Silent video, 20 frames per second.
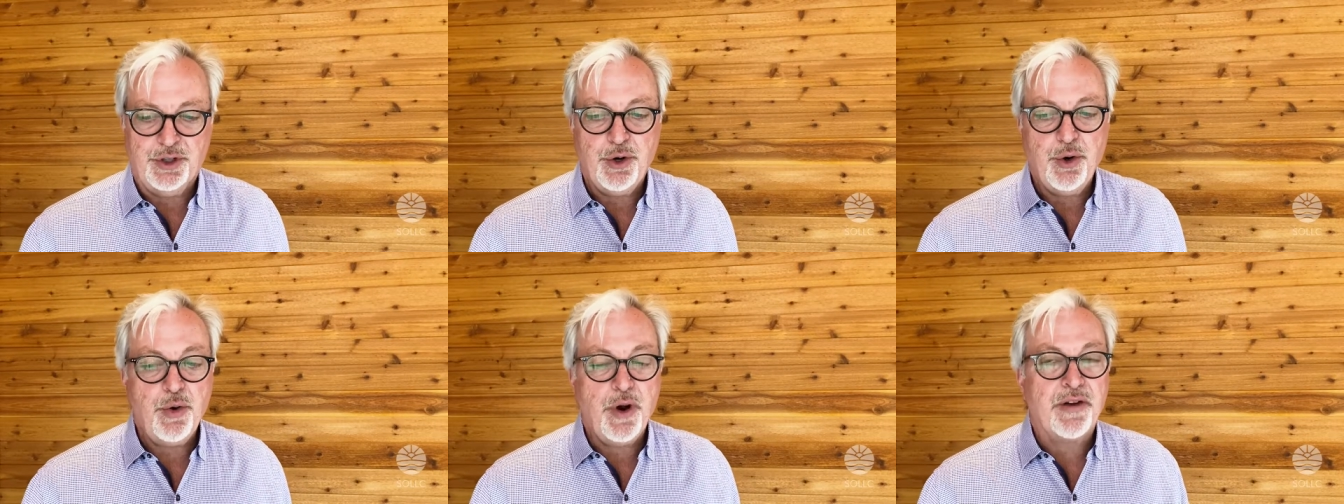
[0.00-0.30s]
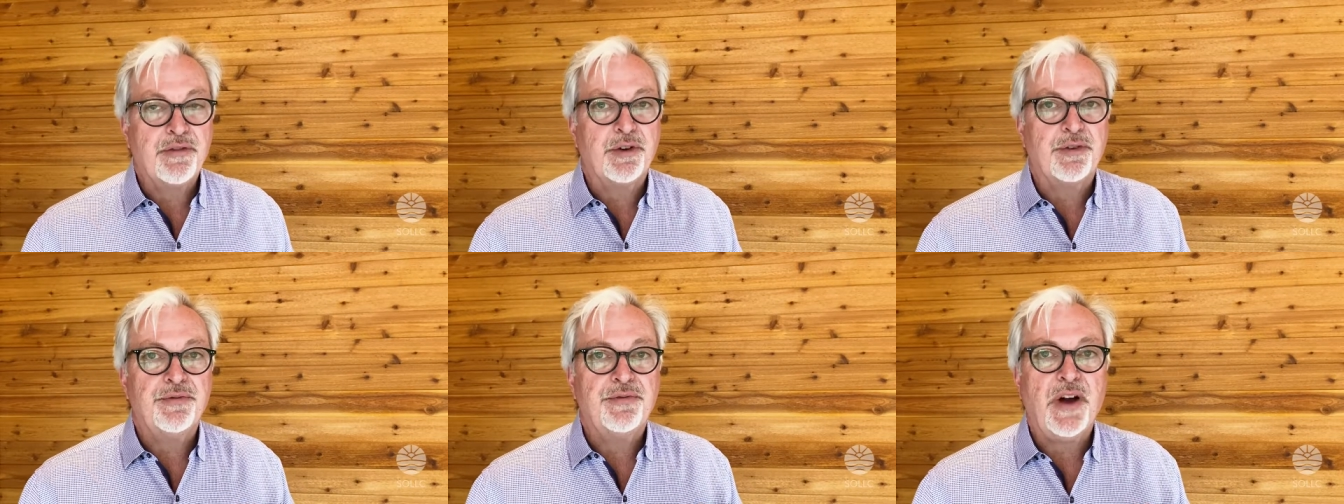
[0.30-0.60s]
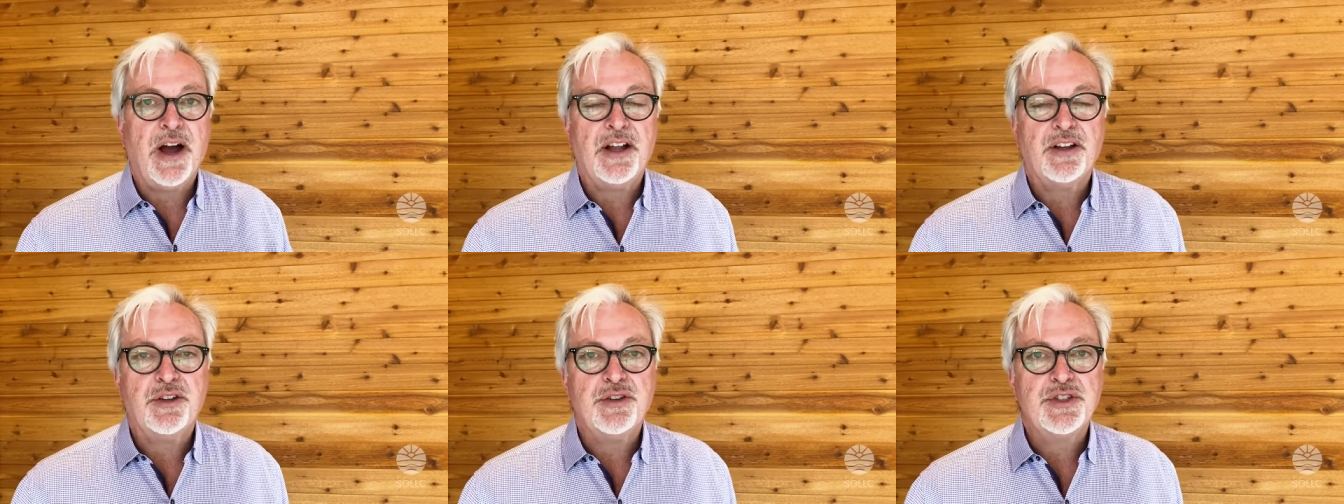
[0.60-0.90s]
Whoever
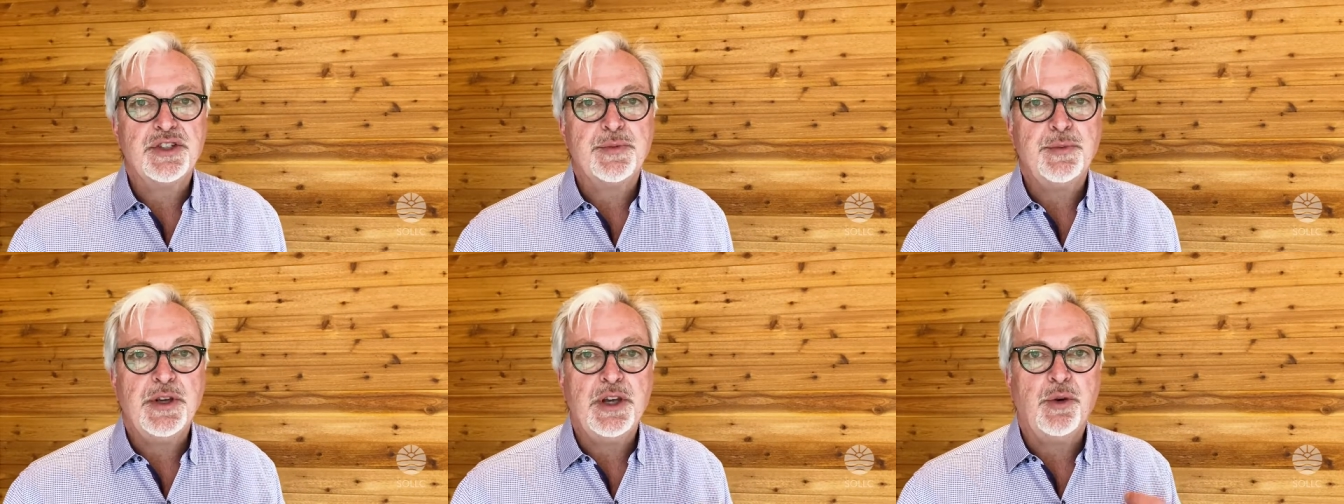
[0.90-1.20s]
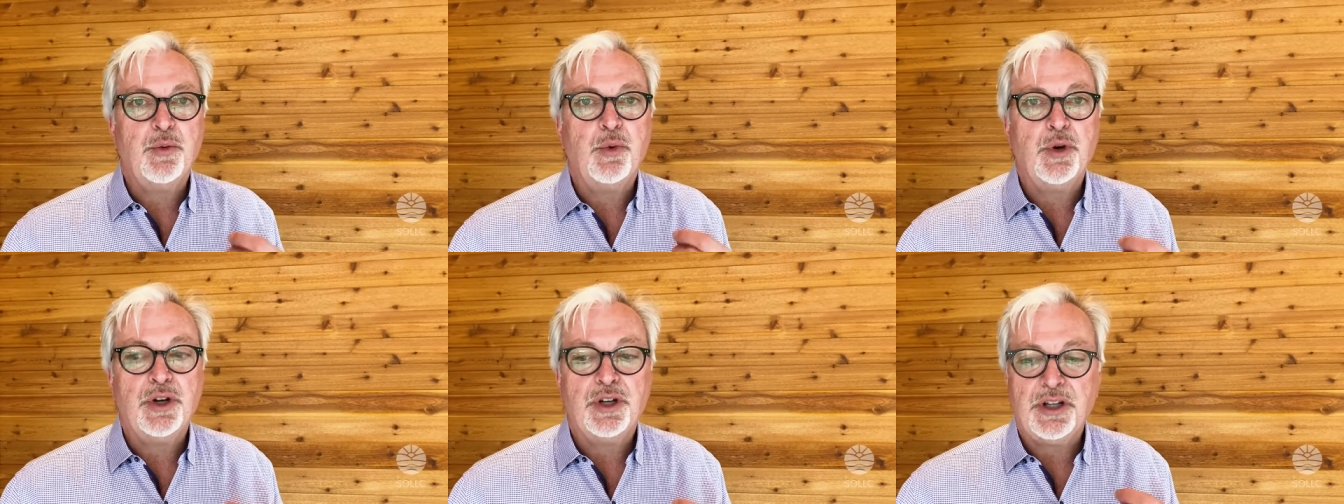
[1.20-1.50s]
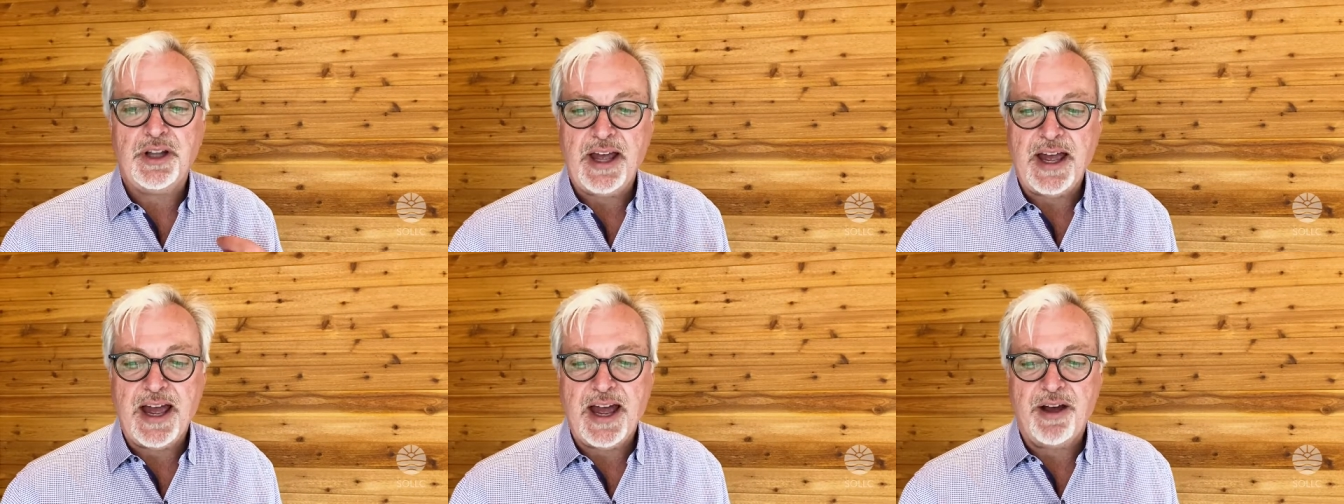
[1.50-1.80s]
follows me will
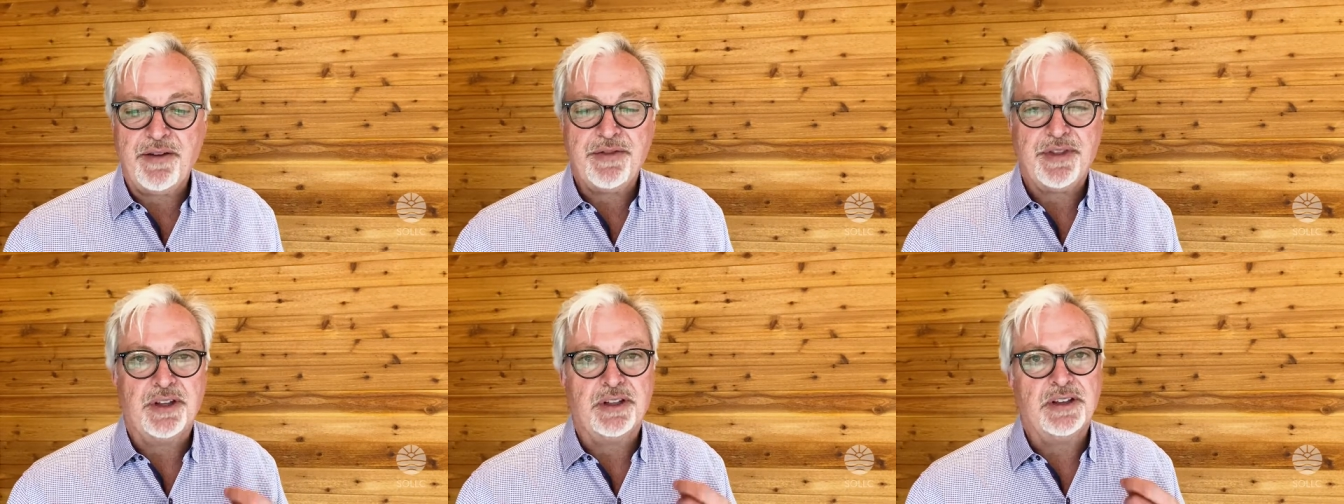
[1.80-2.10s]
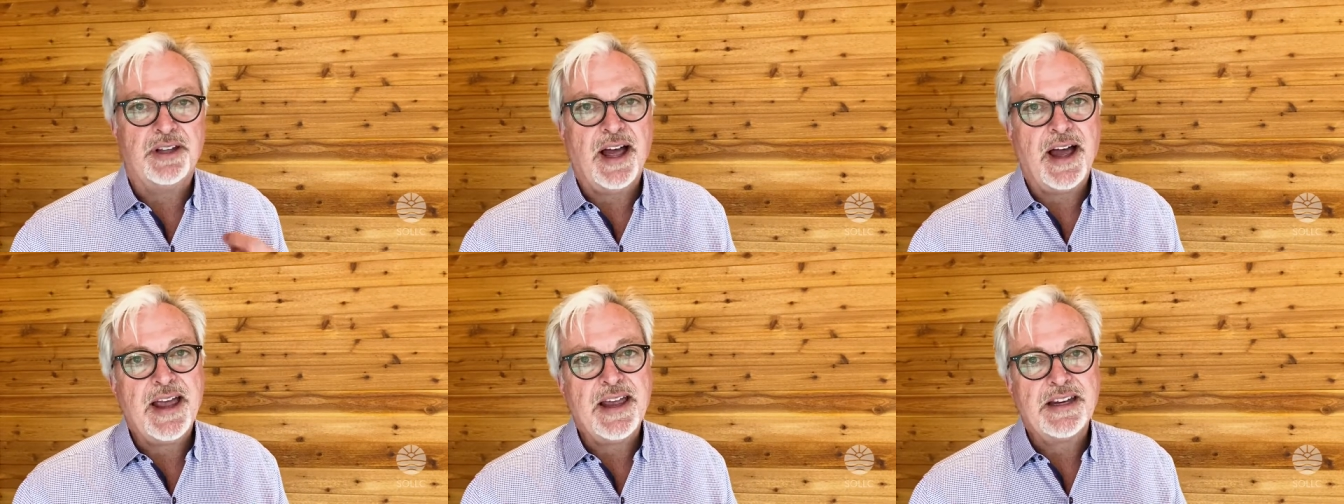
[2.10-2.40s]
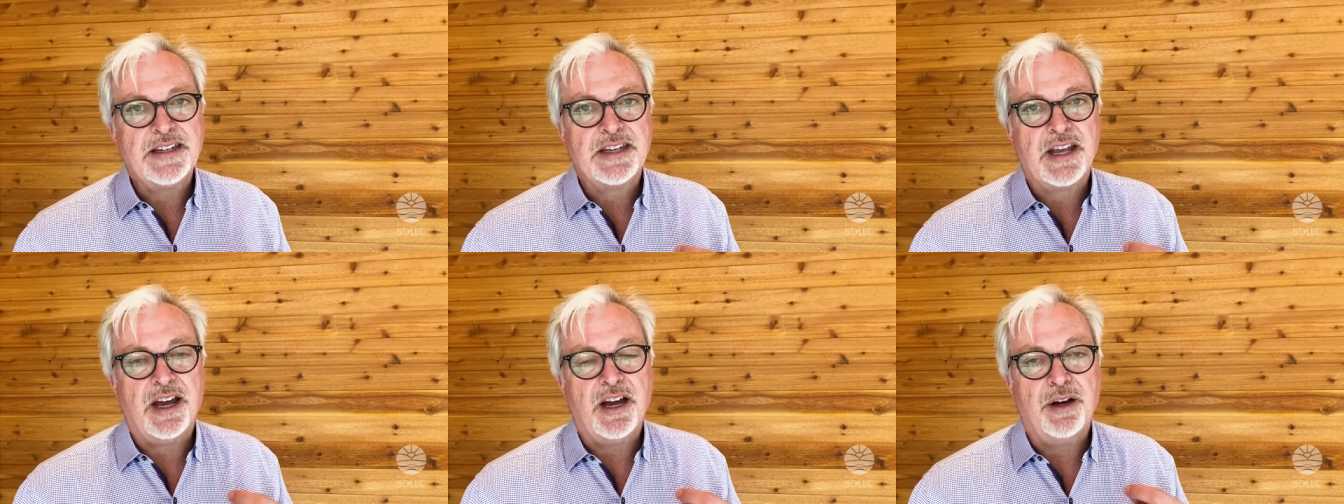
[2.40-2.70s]
have the
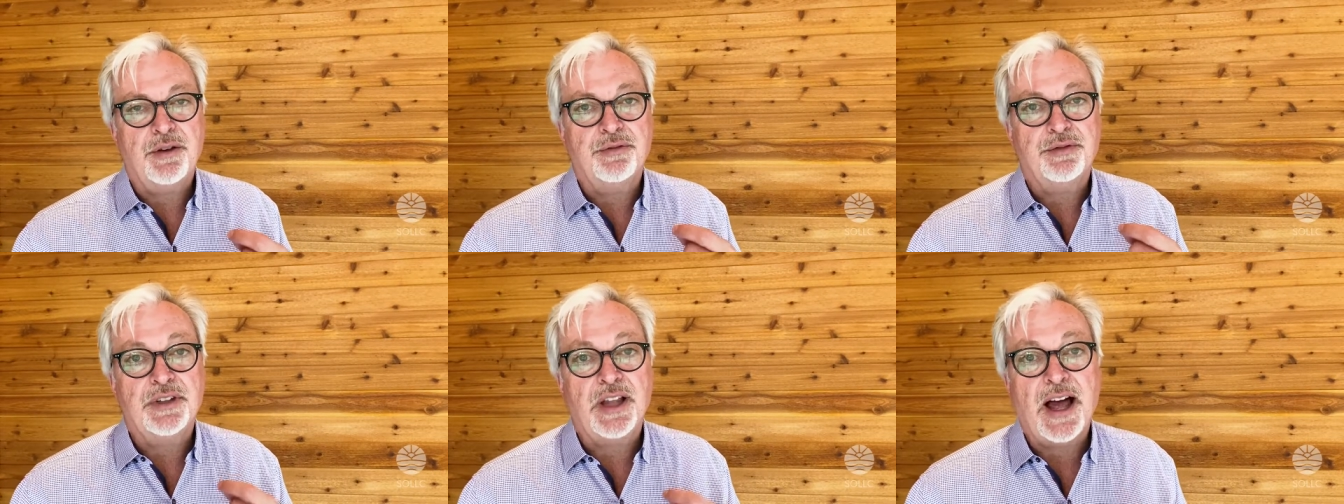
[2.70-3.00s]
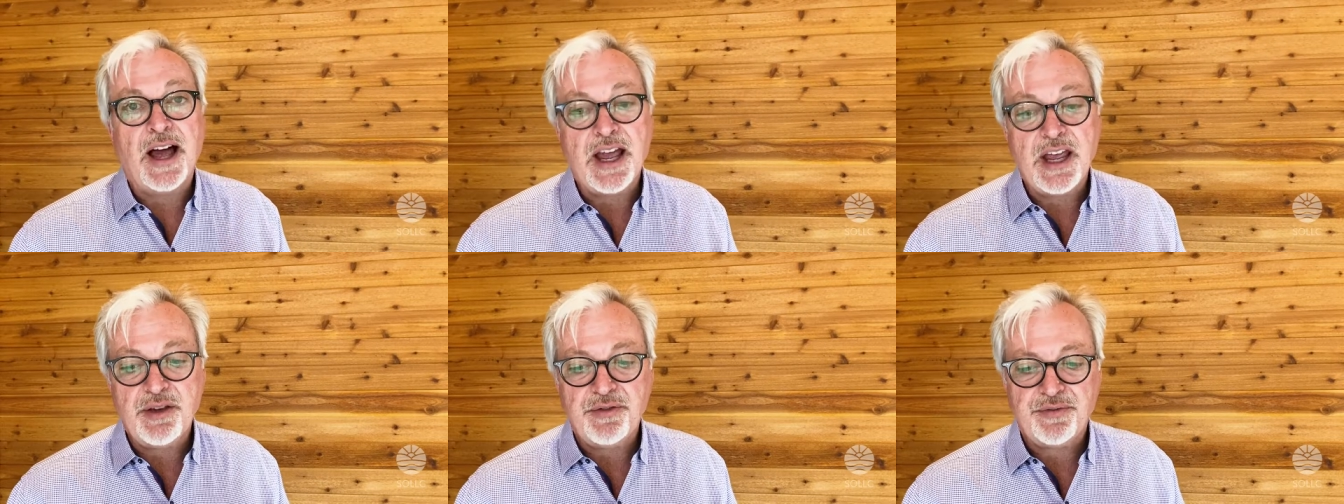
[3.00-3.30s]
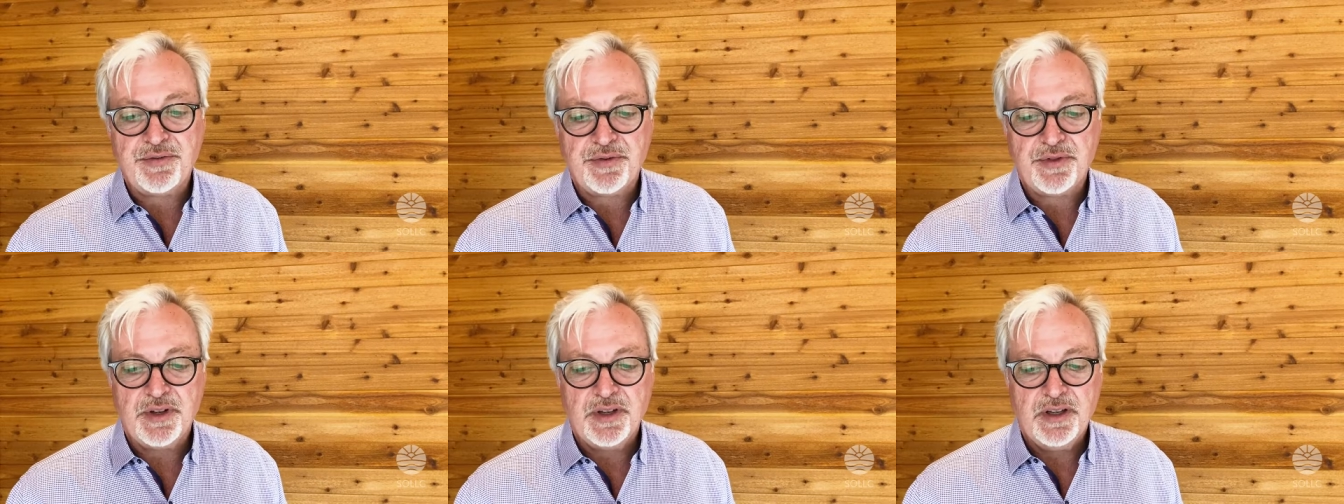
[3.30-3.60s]
light of
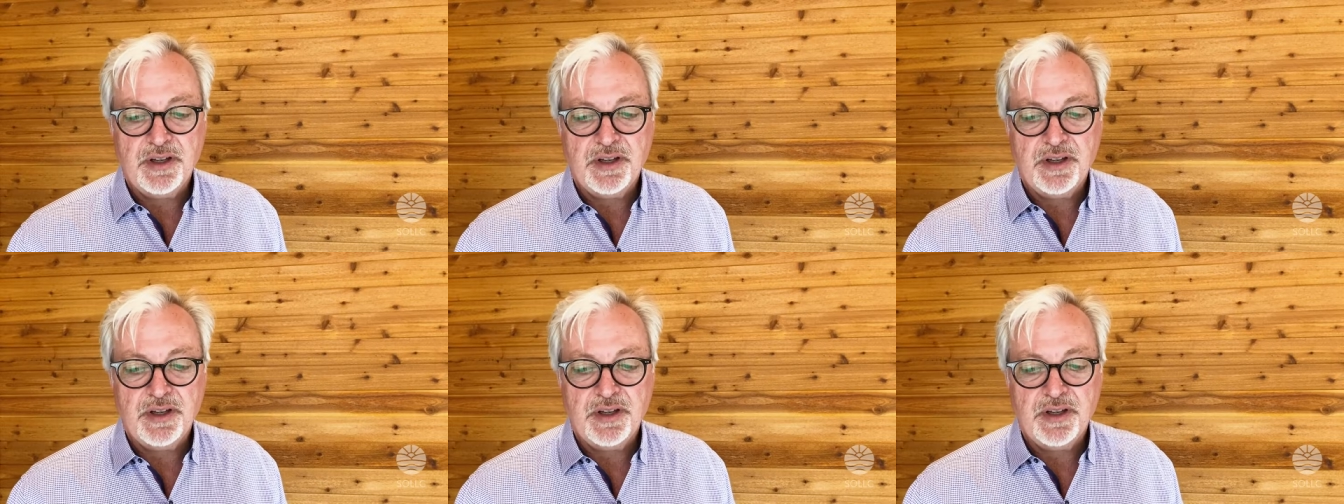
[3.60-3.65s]
life.